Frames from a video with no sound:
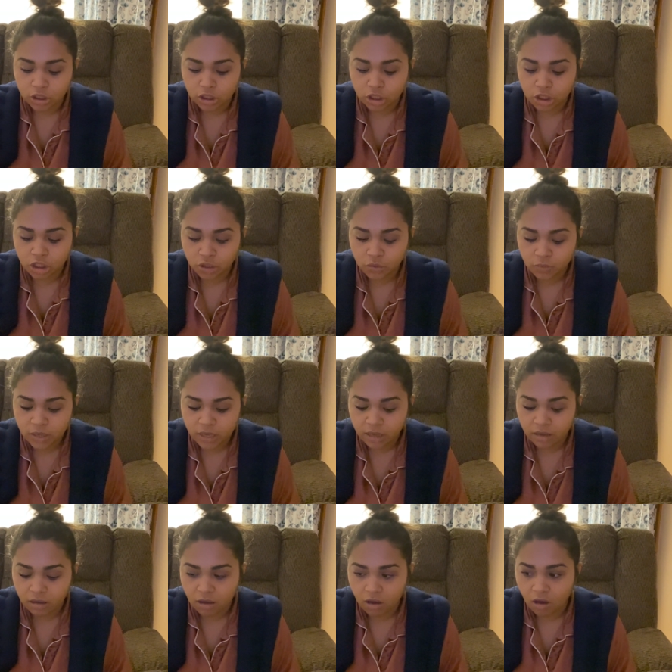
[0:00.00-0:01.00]

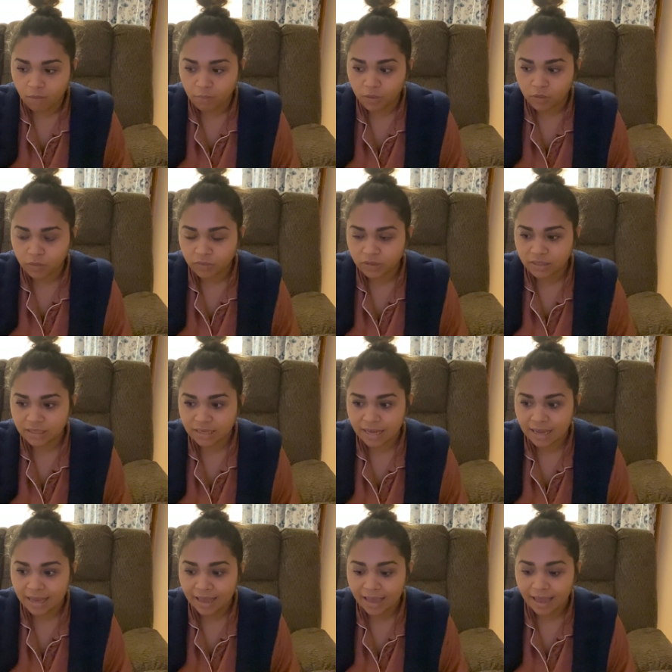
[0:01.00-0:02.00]
Doing almost
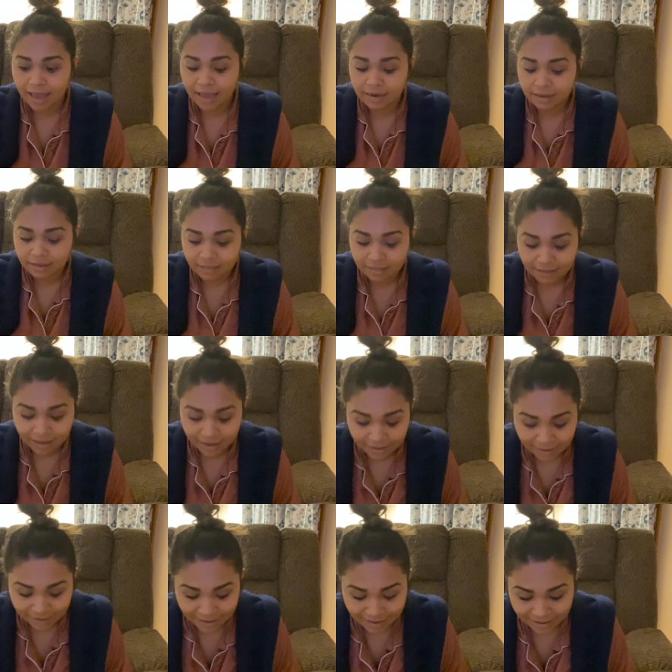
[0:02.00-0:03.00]

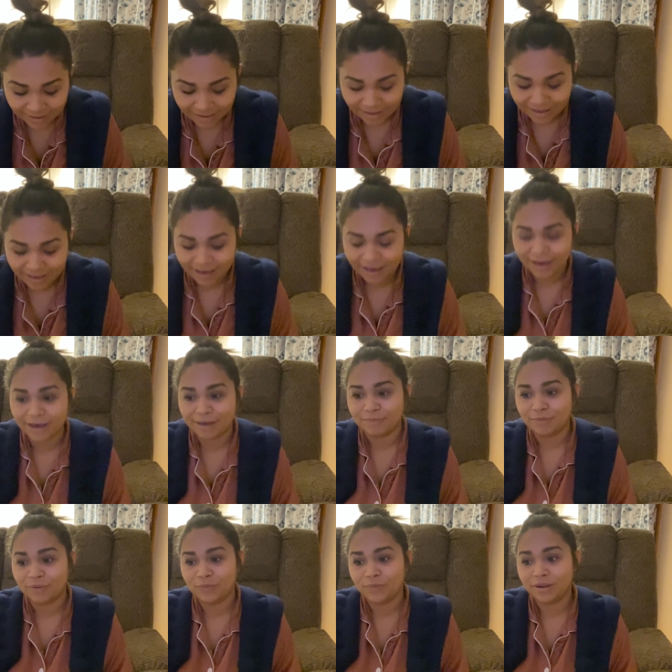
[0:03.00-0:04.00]
anything
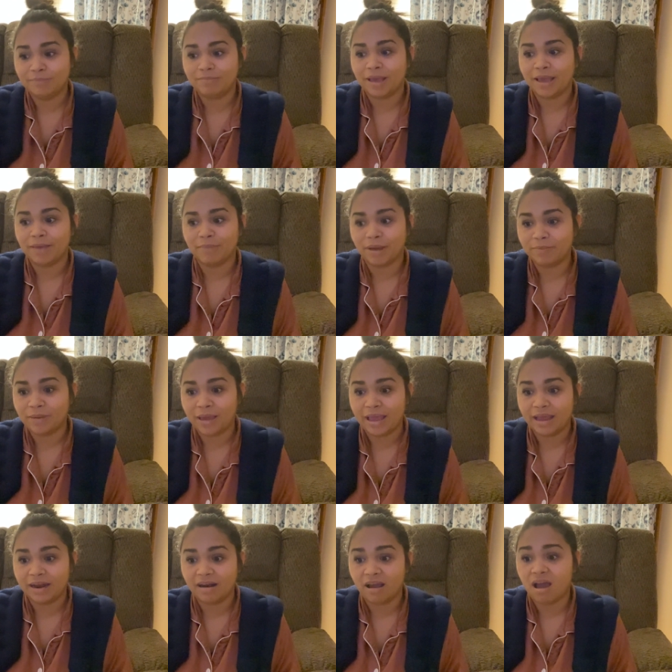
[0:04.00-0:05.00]
would make my
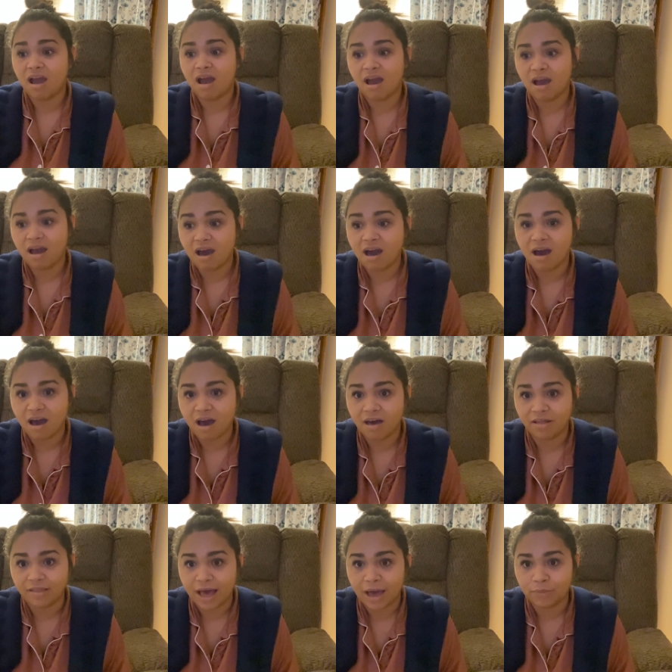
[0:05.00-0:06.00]
pain a
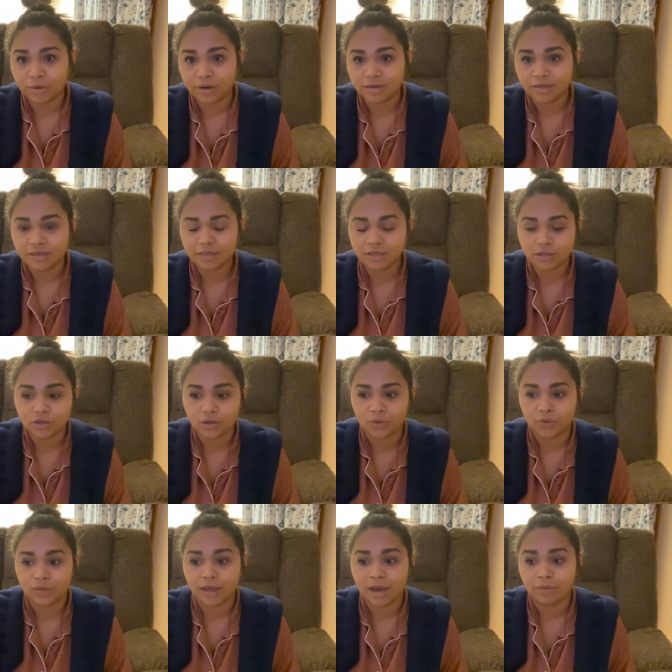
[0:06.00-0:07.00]
lot worse. So
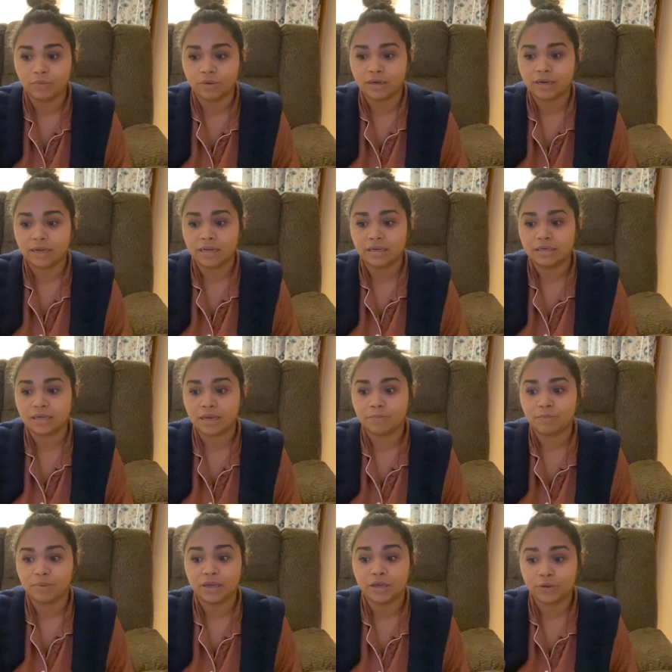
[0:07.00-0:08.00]
that would end up
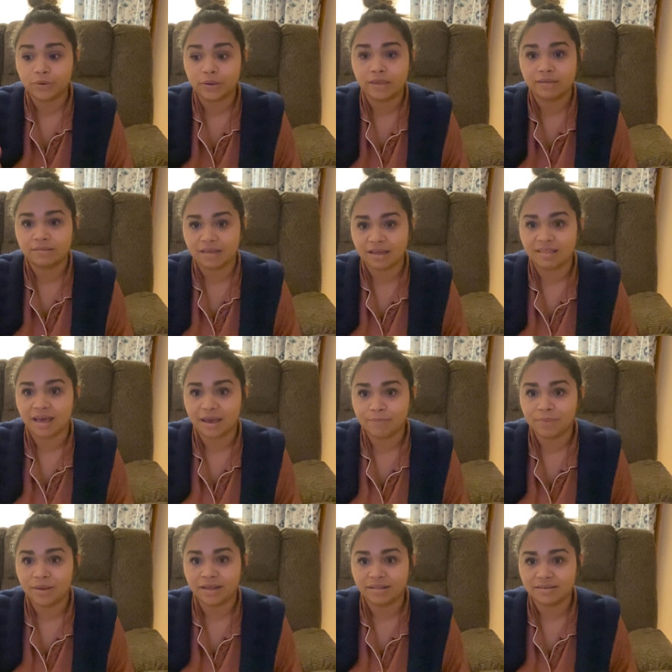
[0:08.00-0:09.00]
increasing that
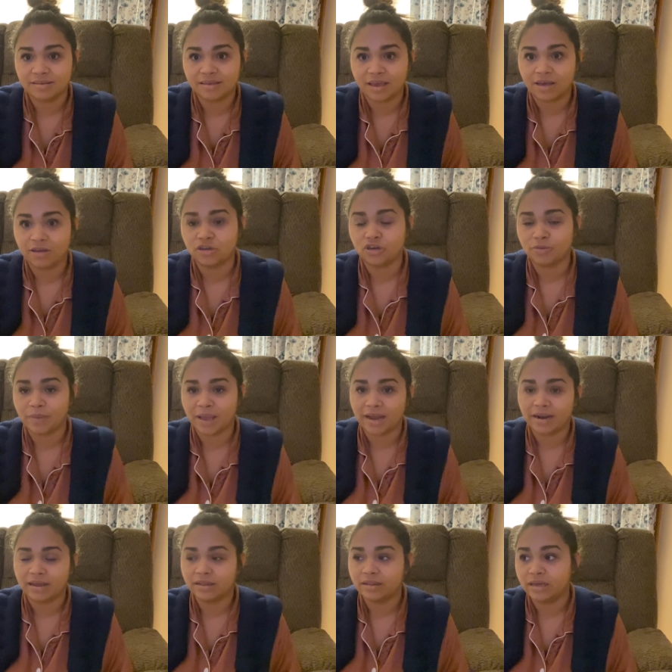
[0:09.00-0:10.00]
pain scale
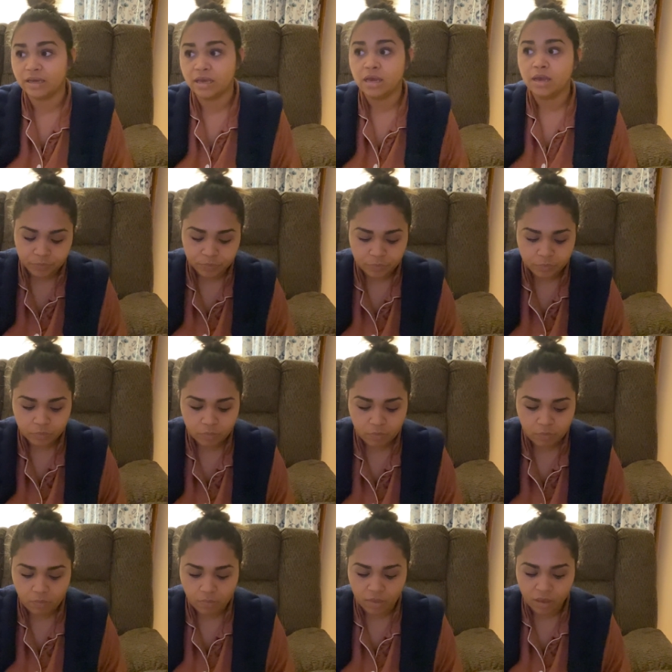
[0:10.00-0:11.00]
dramatically.
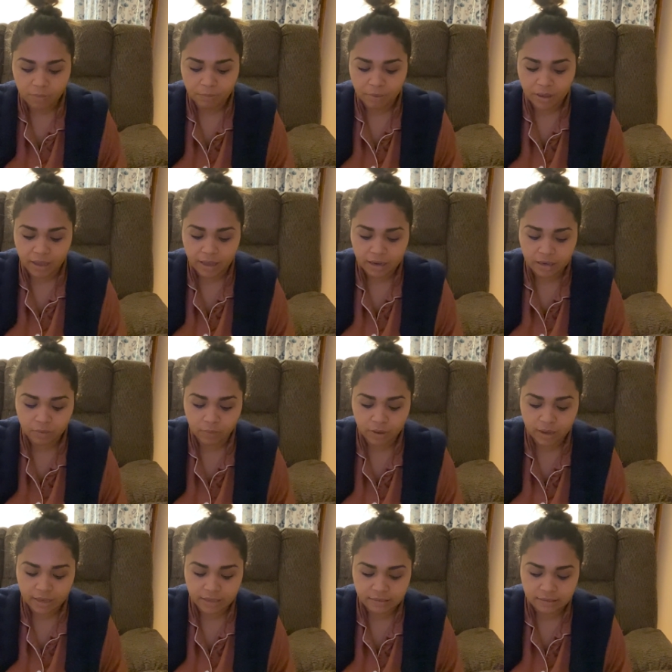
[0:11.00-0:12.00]
But
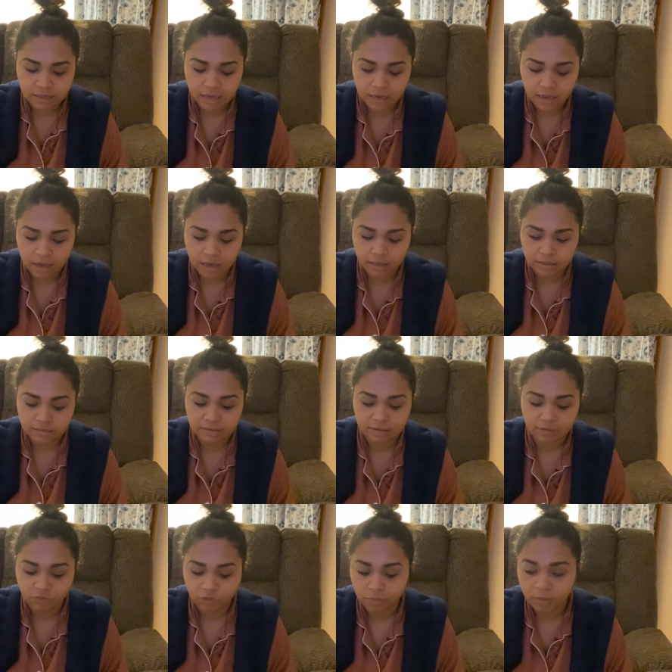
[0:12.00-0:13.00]
anyways,
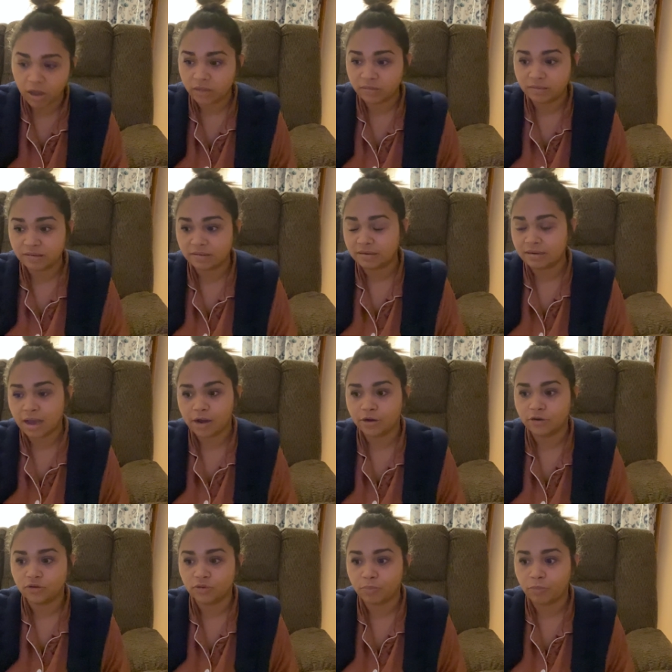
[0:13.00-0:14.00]
several months and
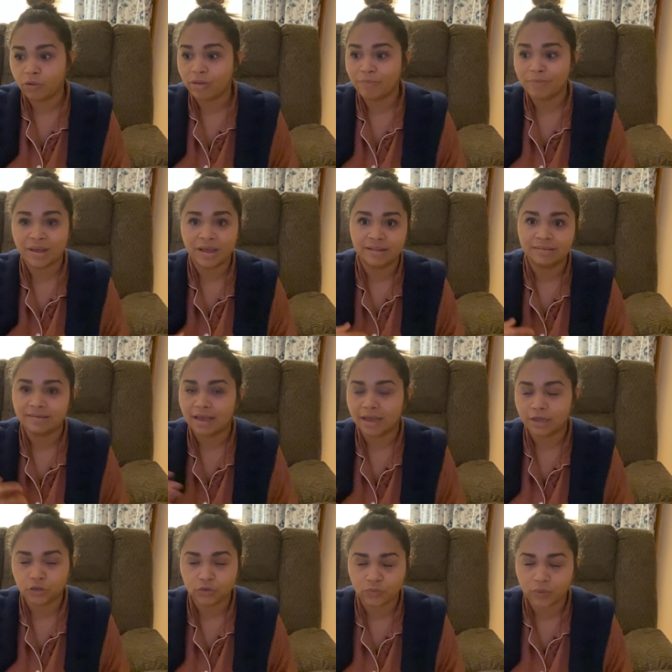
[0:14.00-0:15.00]
doctor's appointments,
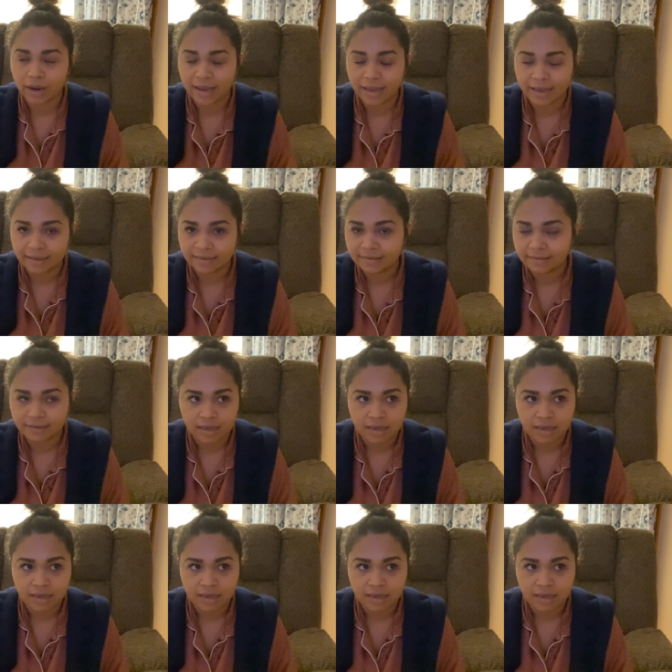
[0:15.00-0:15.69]
x-rays,